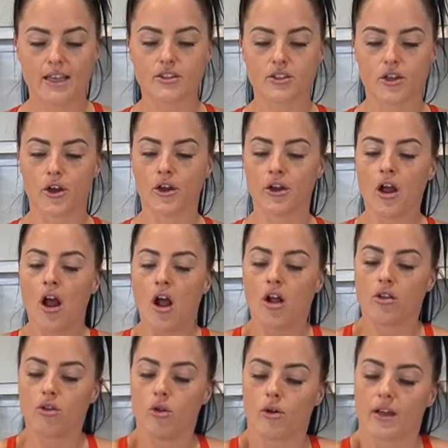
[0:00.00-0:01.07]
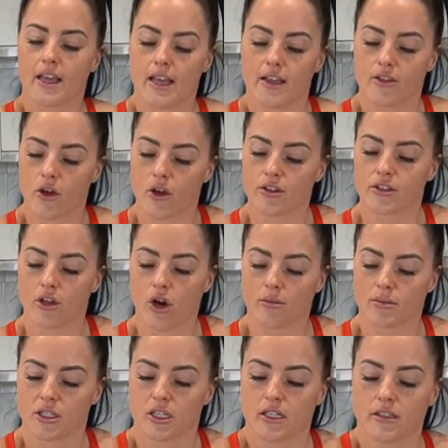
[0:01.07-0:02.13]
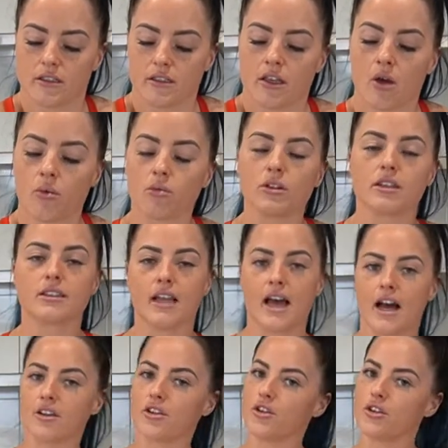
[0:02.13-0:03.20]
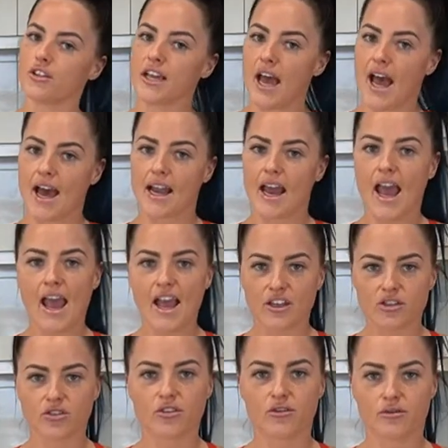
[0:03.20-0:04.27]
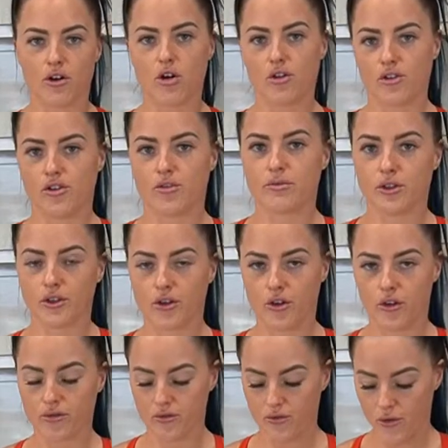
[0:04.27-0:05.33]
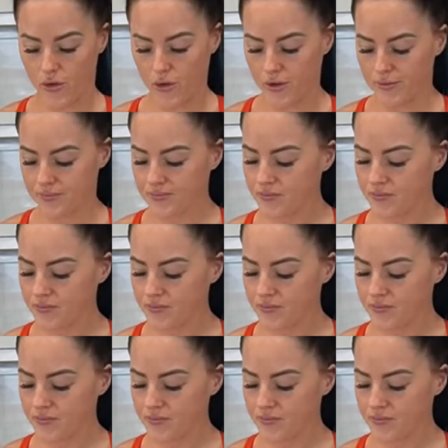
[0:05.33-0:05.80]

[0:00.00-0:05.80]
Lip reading: So looking at those options will allow you to add extra volume to your food.